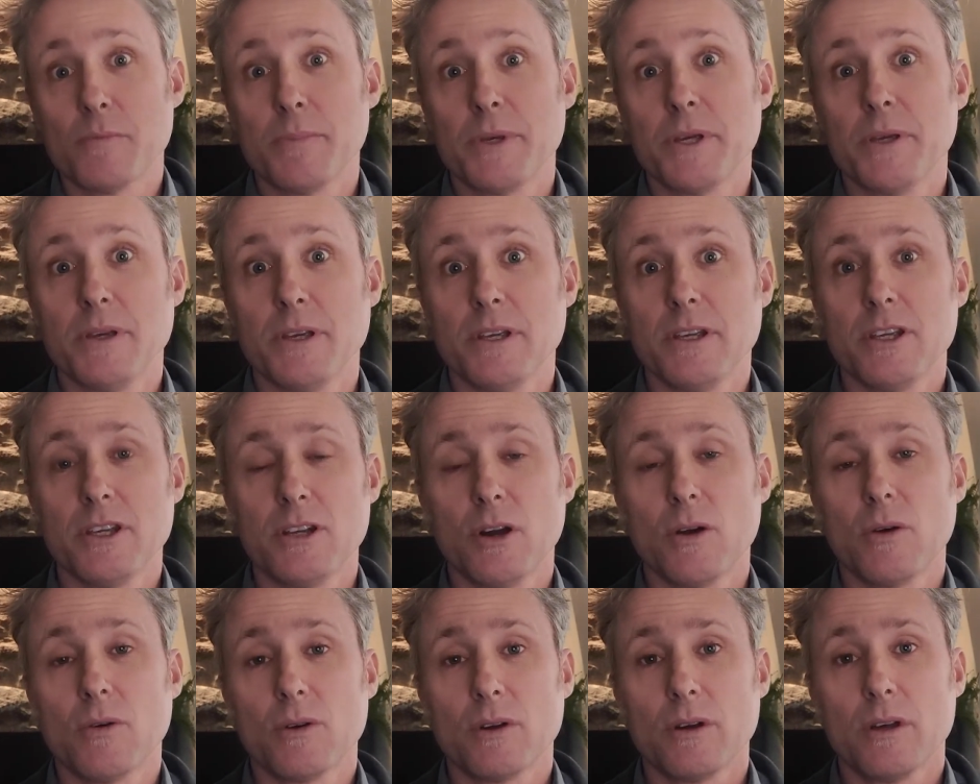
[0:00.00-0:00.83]

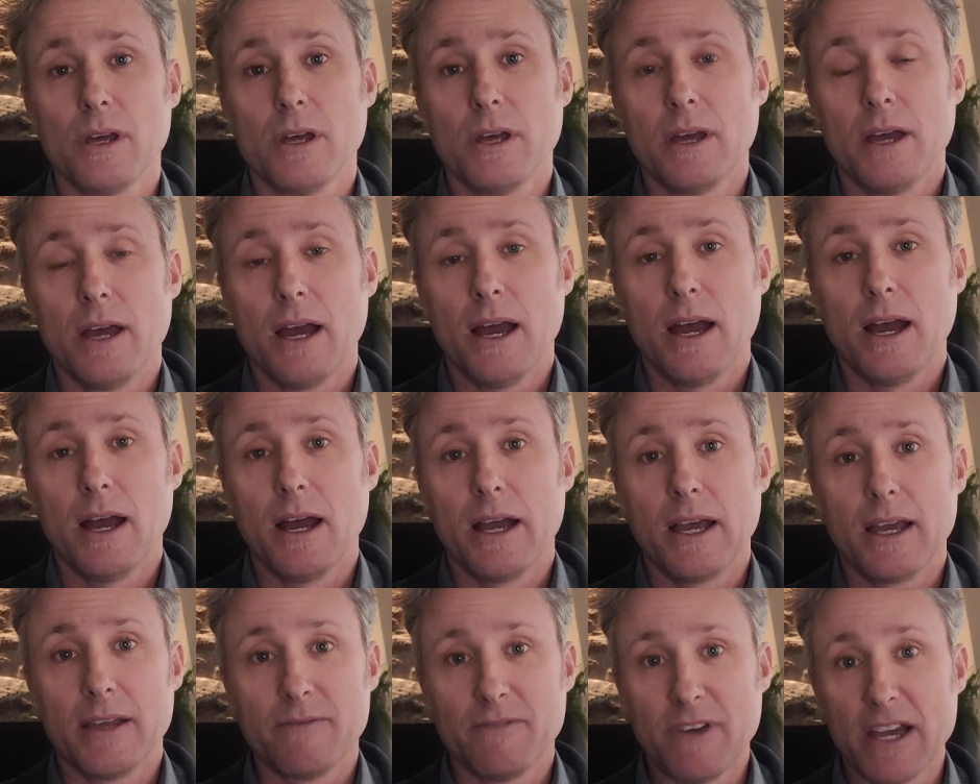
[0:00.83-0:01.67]
be
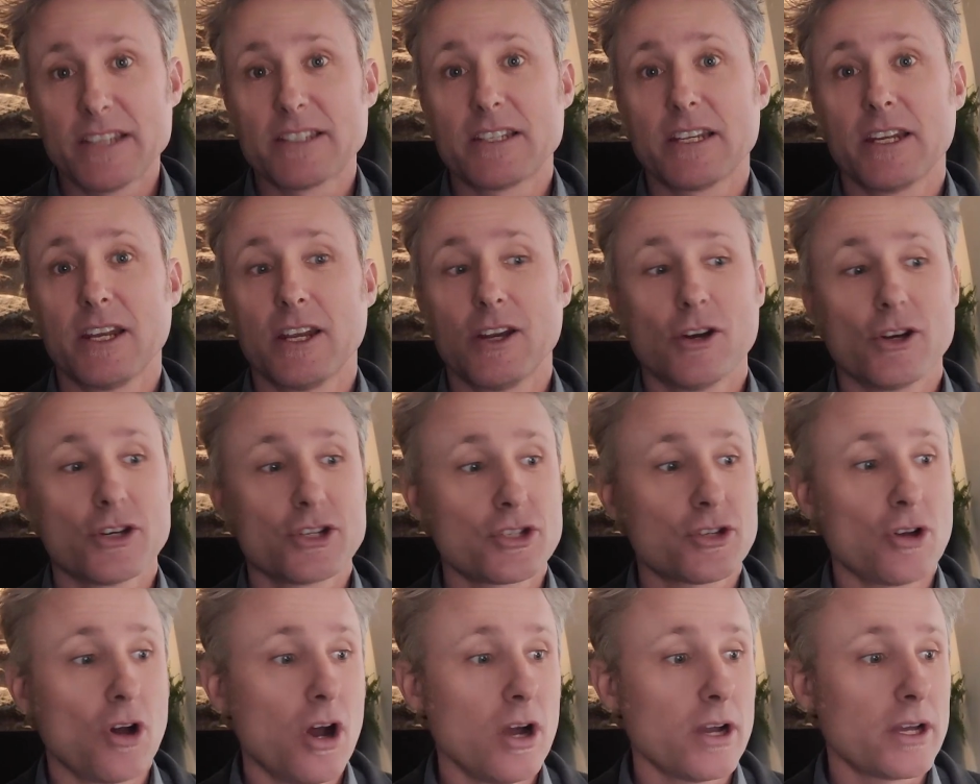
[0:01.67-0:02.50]
investing in our
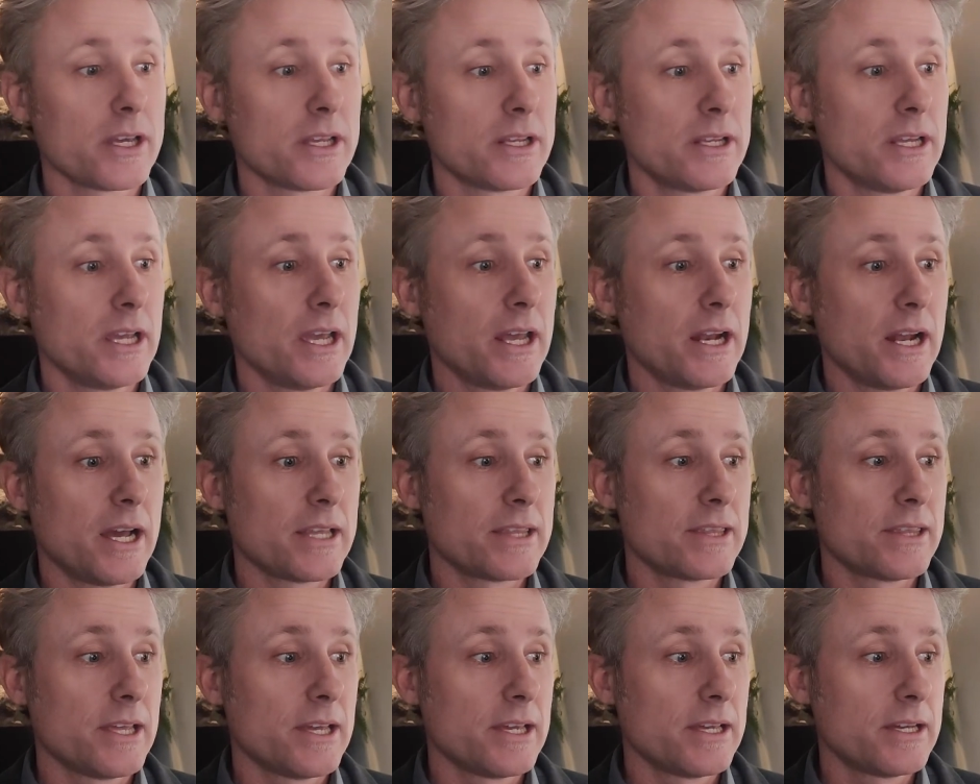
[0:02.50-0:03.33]
stock, and
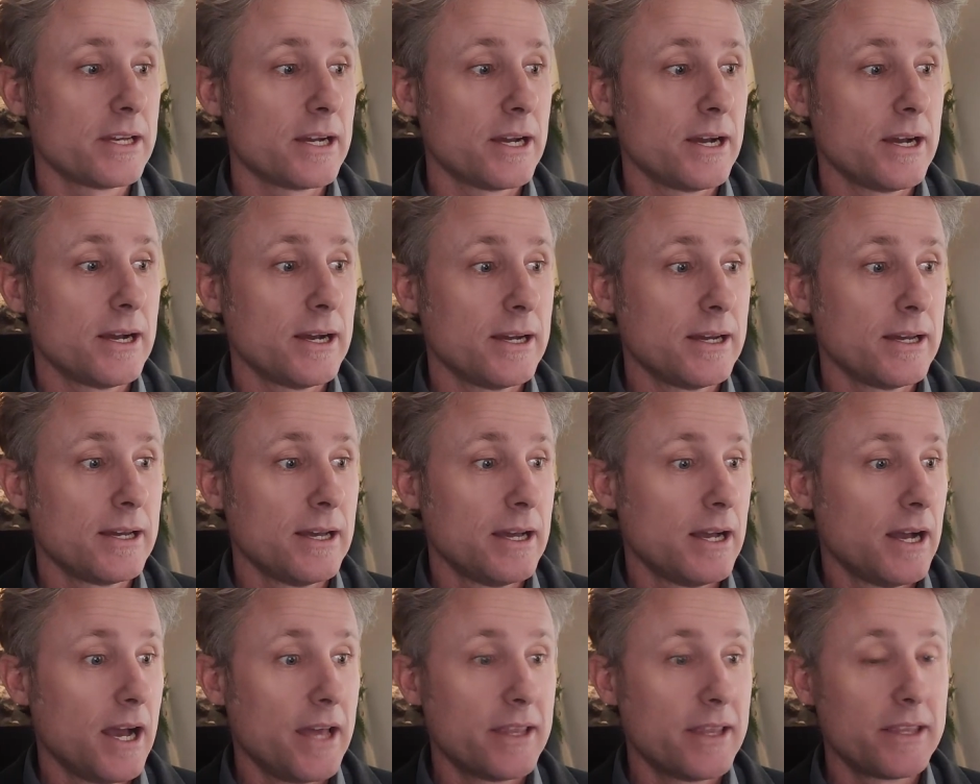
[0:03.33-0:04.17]
I think
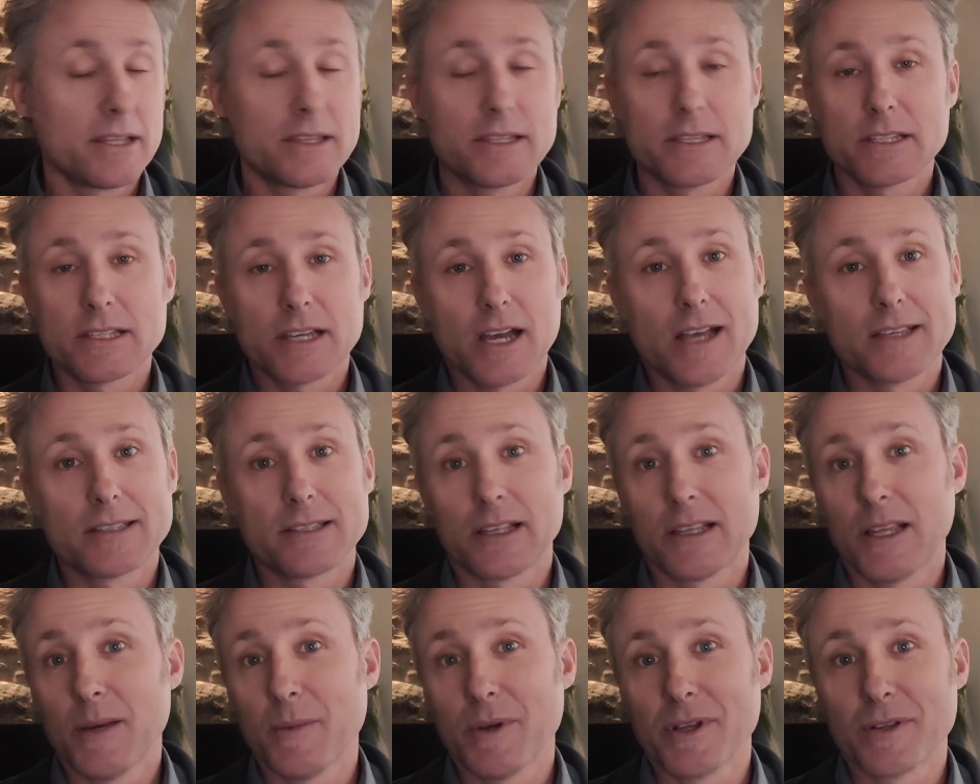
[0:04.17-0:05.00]
the sky's
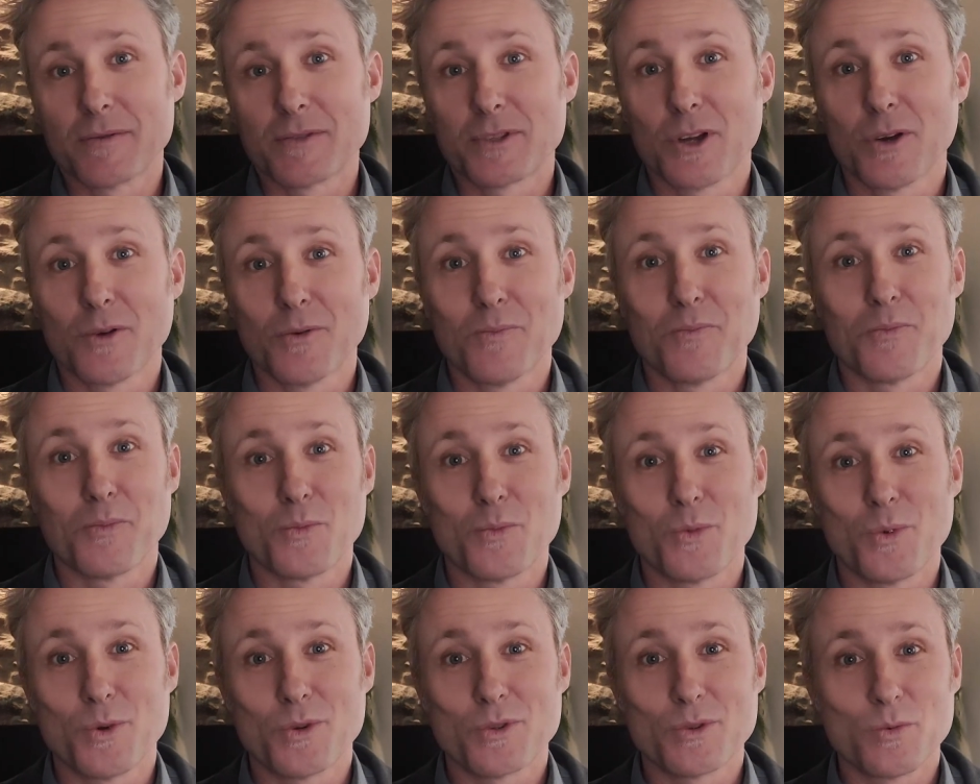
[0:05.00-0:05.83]
the limit. So
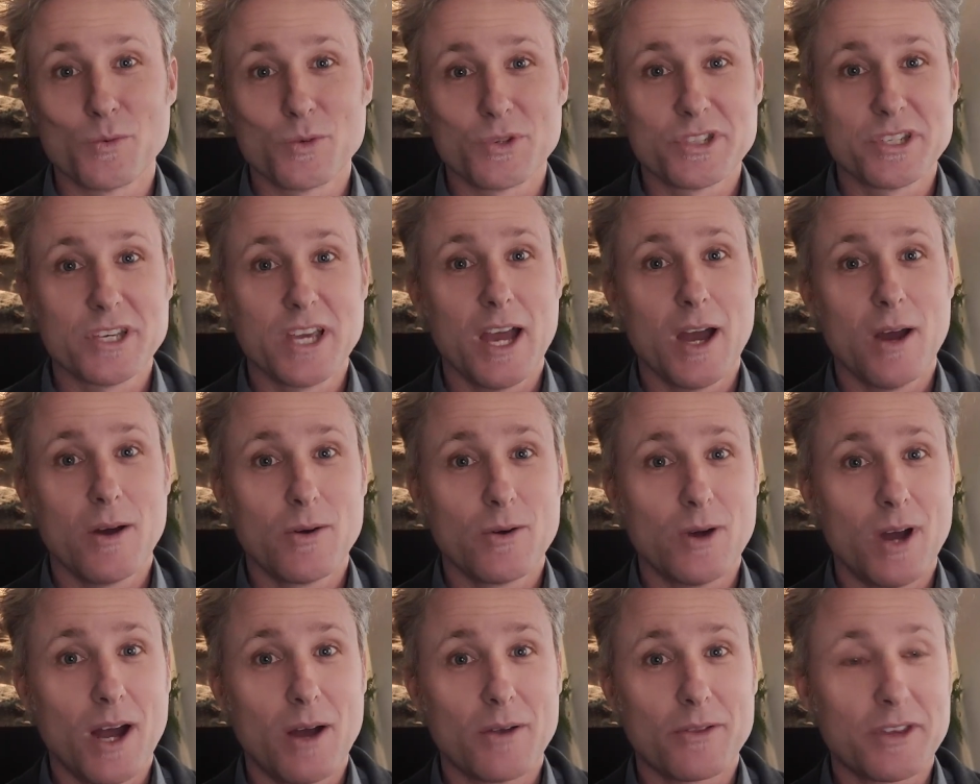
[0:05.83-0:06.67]
we'll see
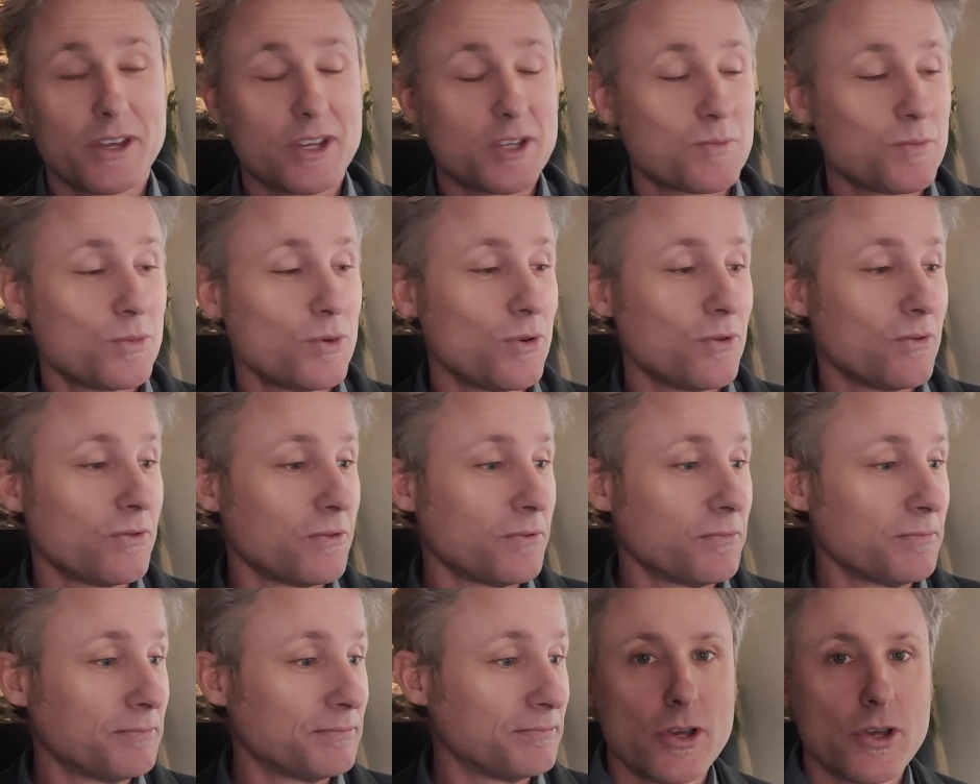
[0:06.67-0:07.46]
how things move.